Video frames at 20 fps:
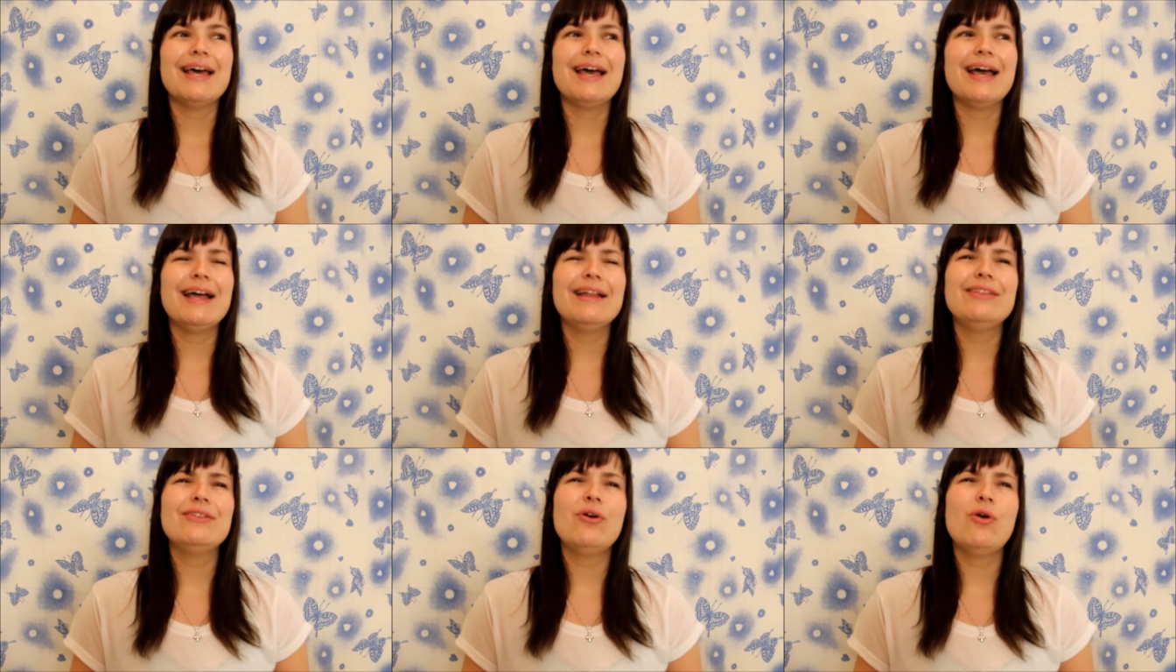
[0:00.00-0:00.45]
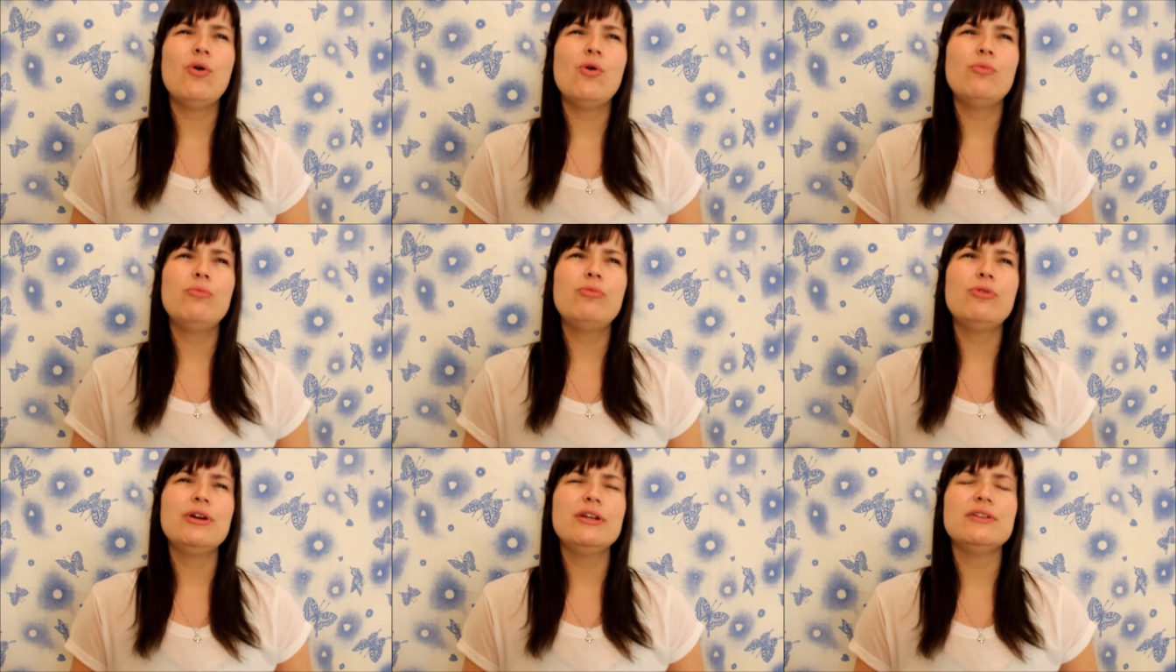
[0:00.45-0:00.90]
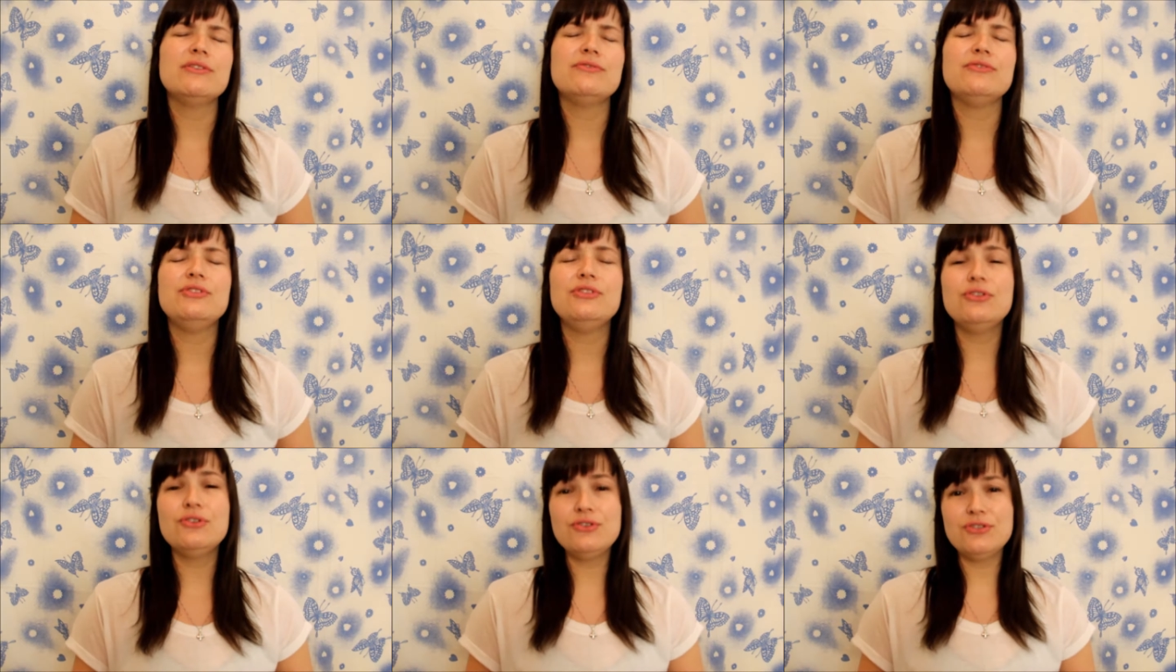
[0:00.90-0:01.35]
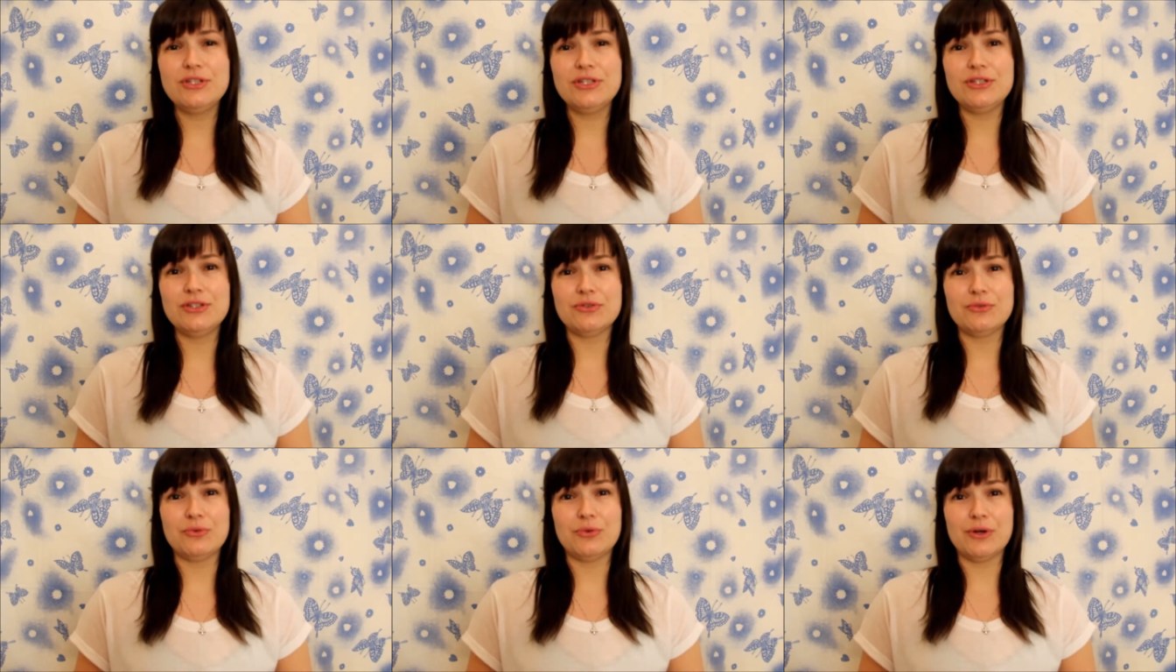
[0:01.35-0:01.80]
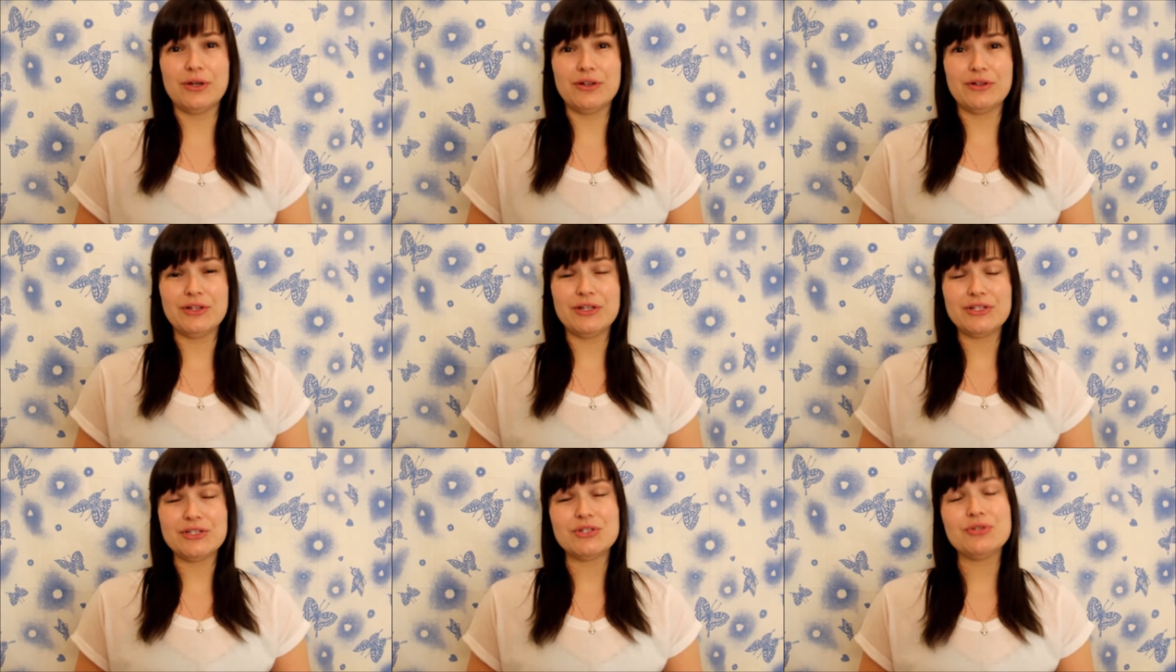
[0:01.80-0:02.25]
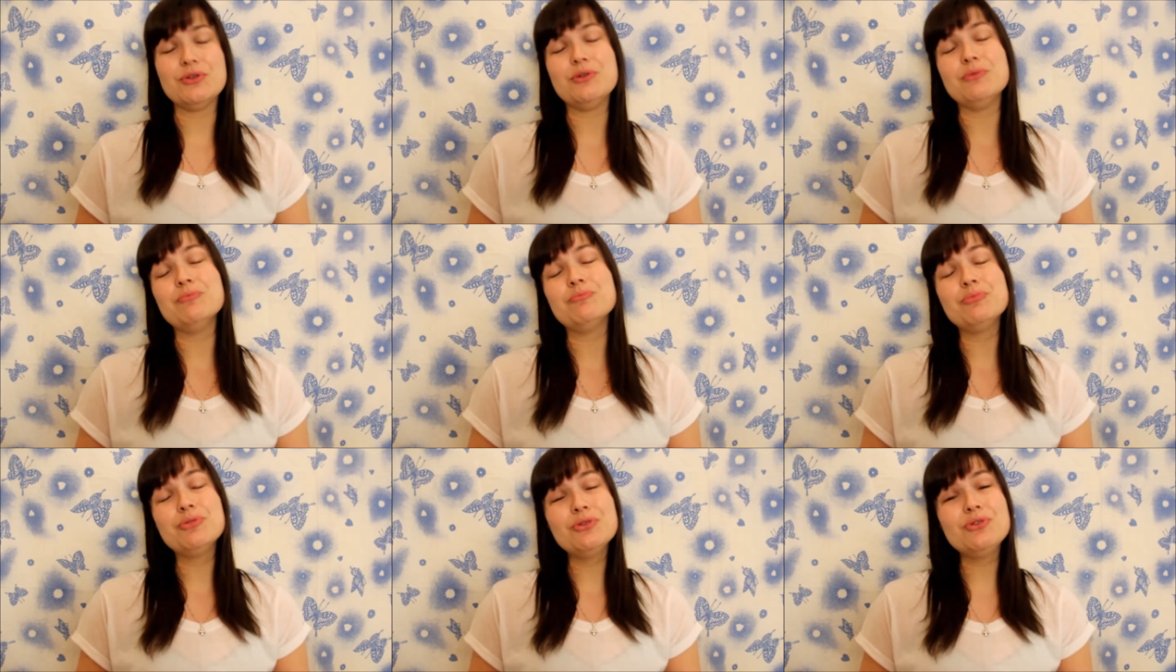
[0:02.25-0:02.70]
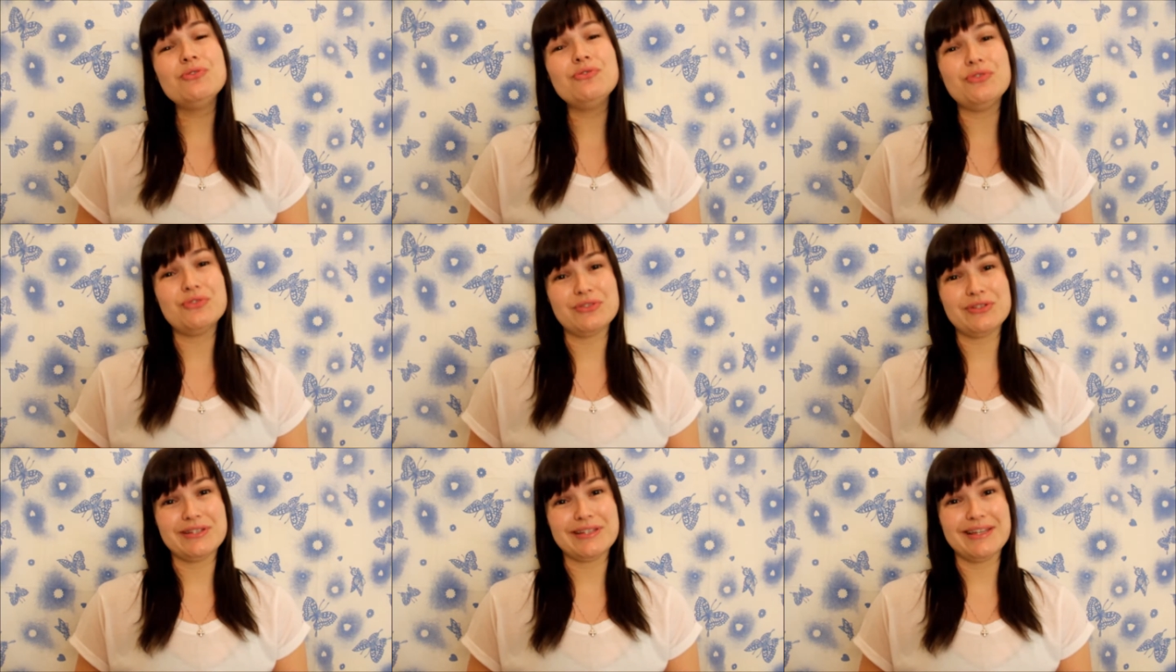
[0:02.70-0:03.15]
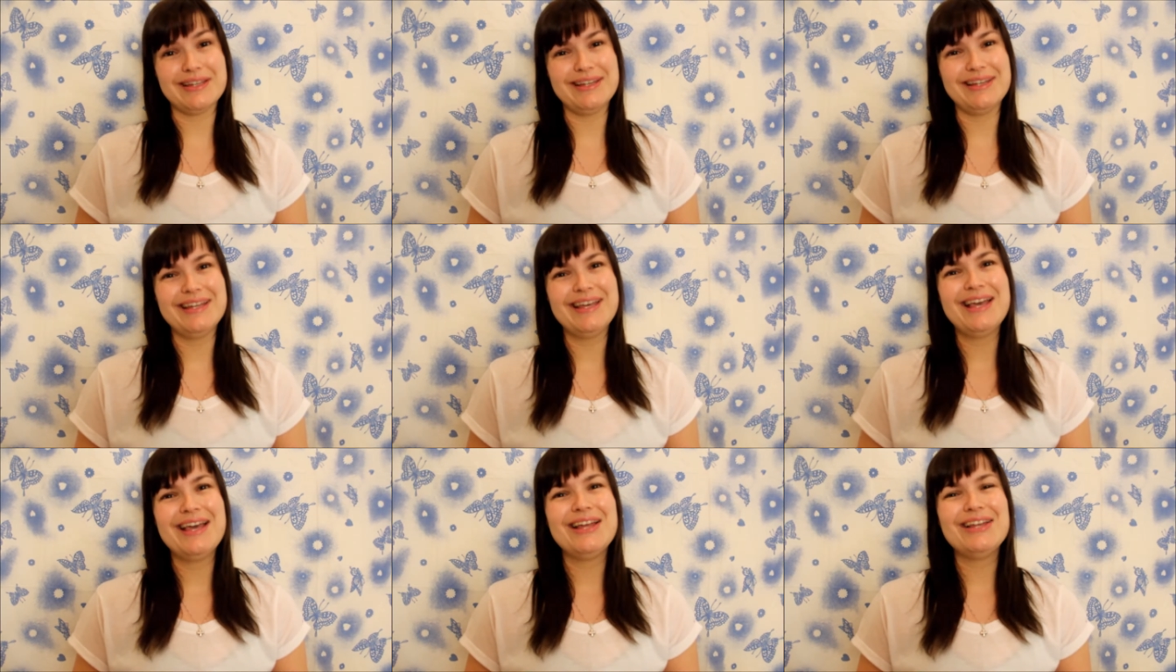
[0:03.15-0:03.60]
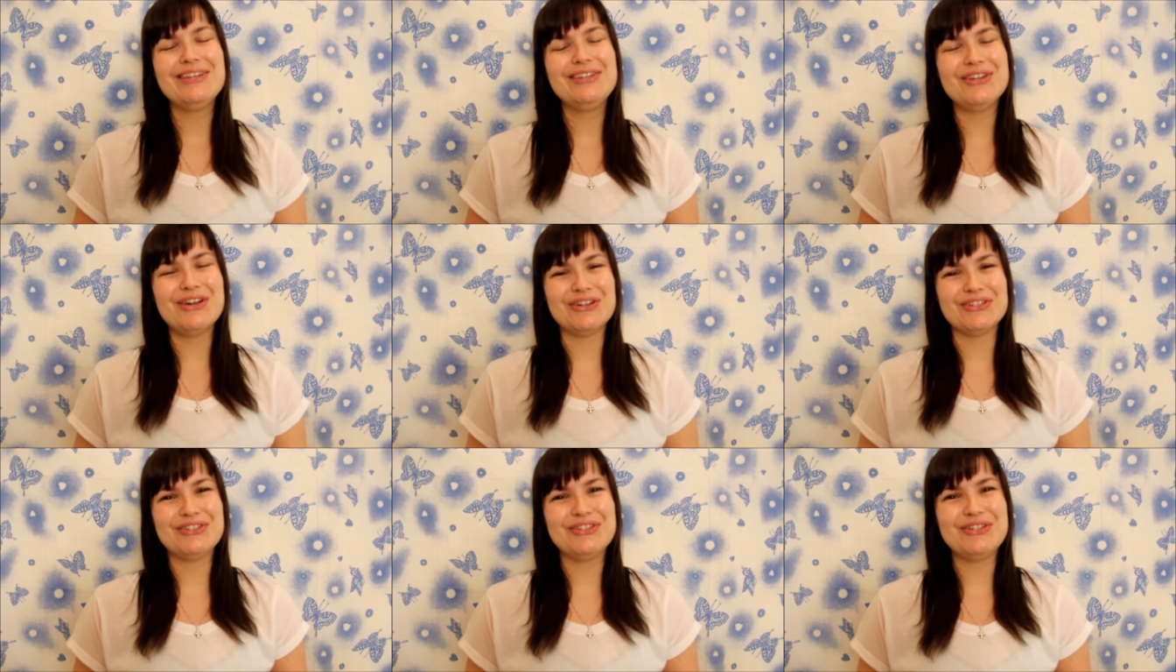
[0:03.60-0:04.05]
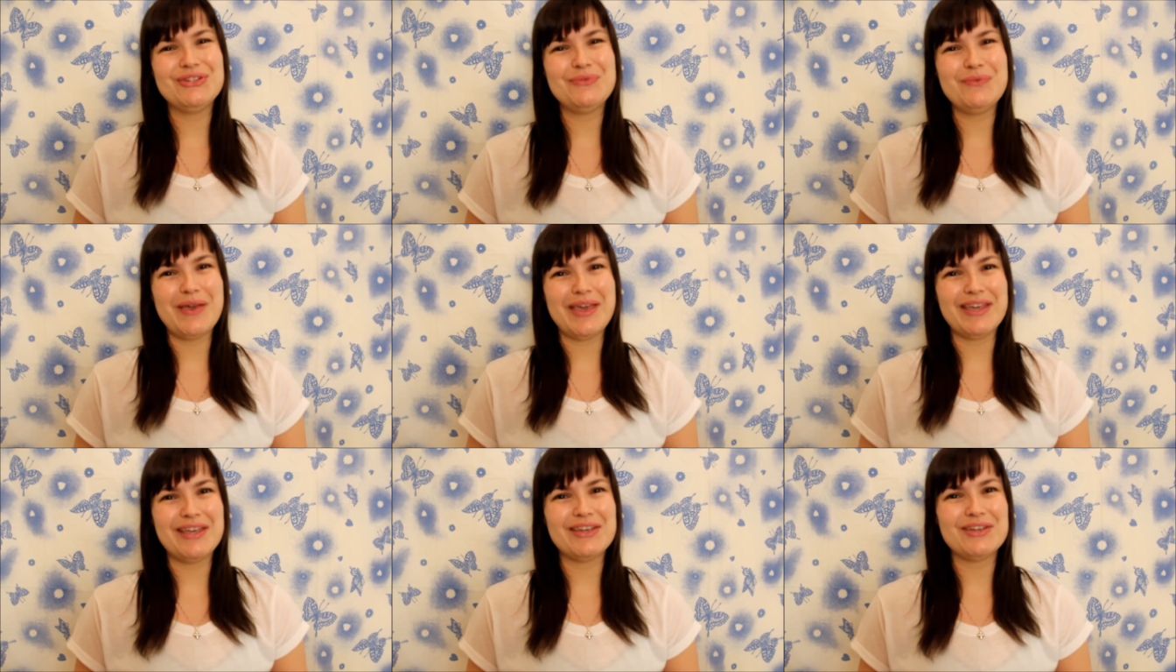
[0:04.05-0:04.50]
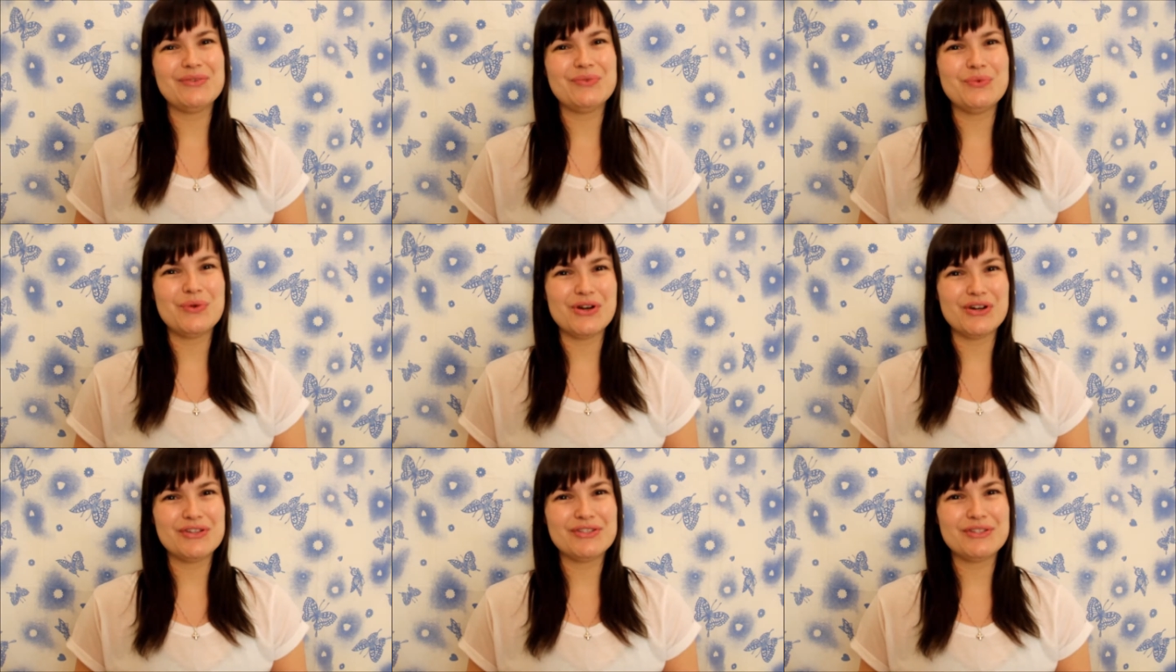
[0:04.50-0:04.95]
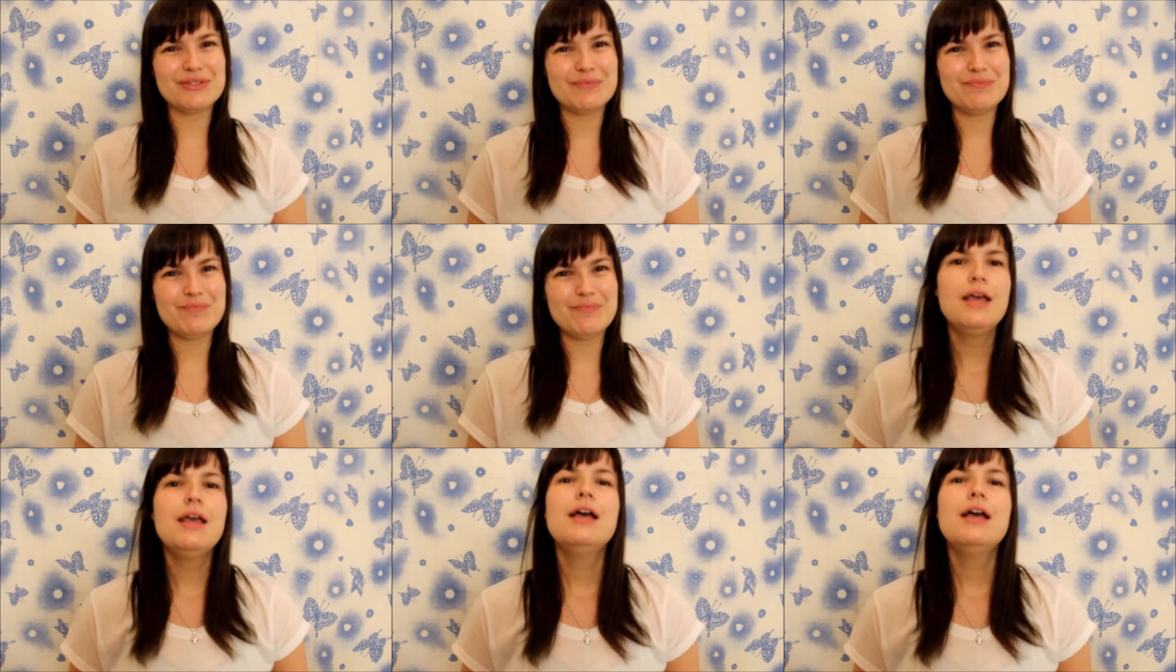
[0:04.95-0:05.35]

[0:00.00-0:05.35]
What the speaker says: And the whole point of using the oil is to improve your skin, not to make it worse.